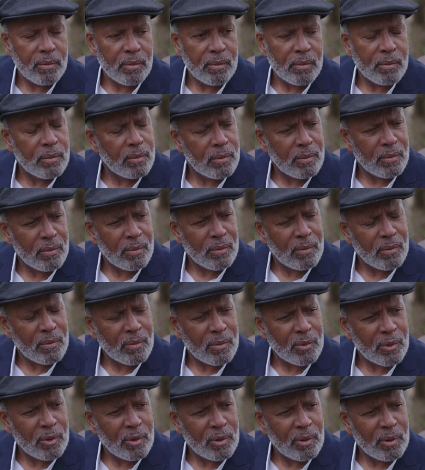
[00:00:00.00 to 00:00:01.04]

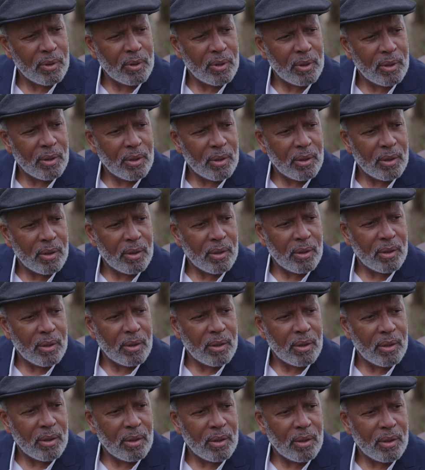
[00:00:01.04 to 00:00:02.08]
(no one is talking)